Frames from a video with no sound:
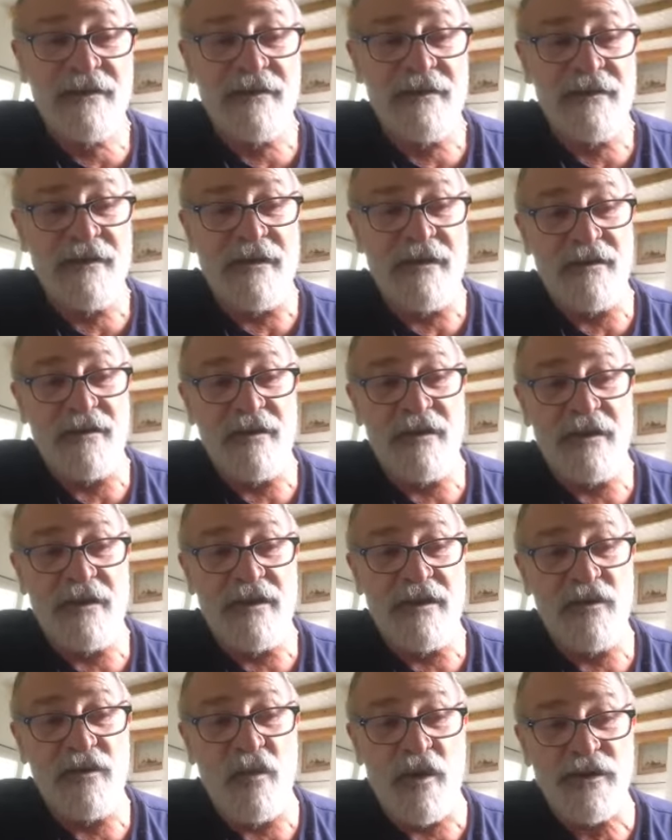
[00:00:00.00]

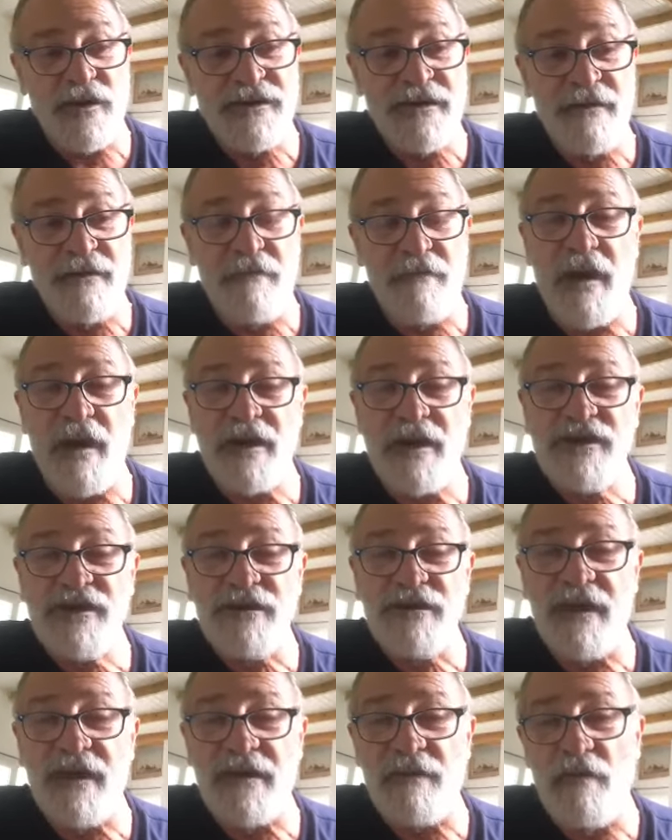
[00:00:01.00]
It was the
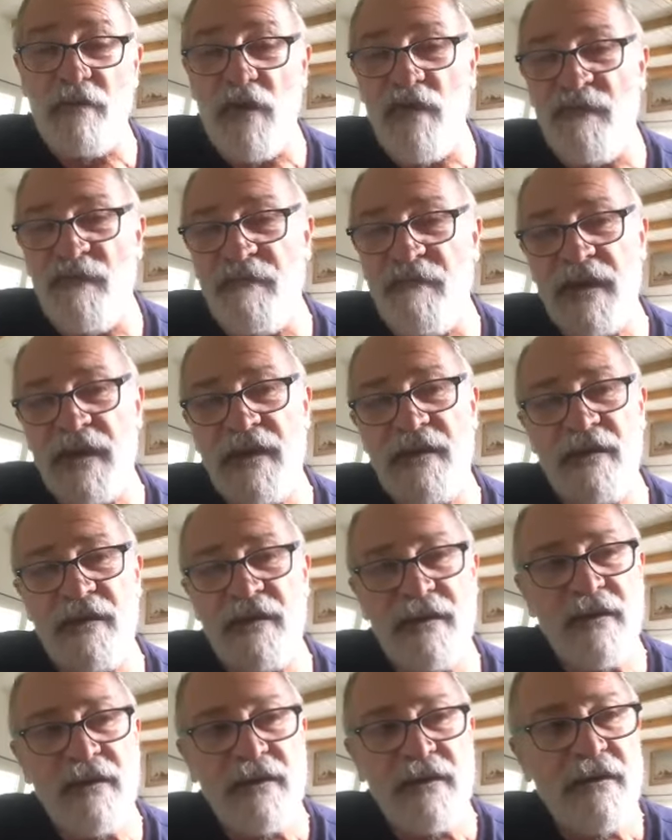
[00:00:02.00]
passion that moved me
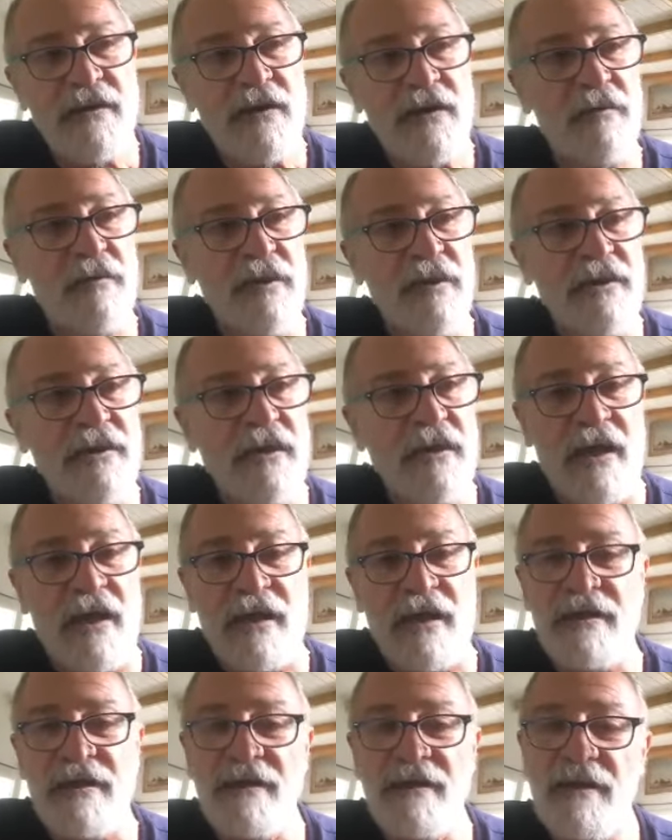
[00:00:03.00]
every
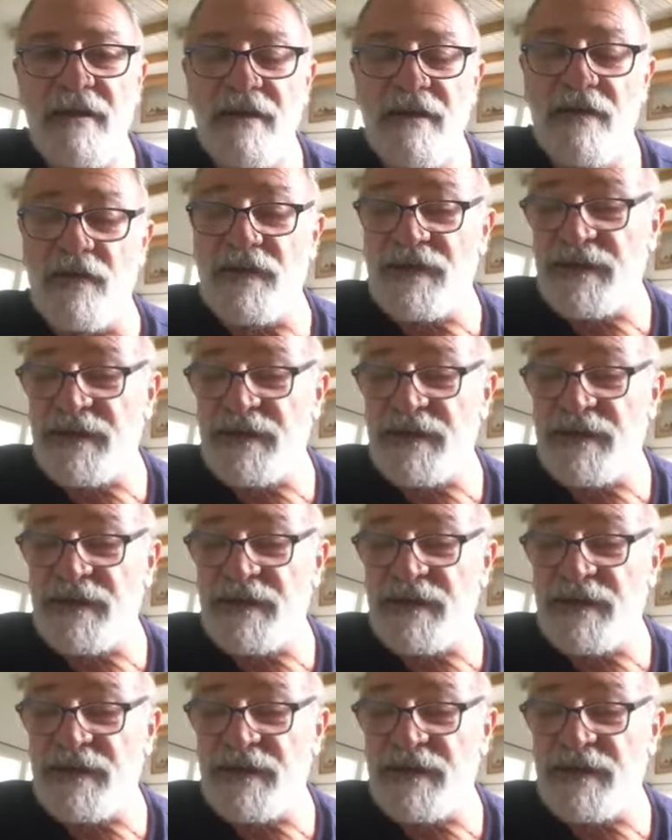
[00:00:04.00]
day, which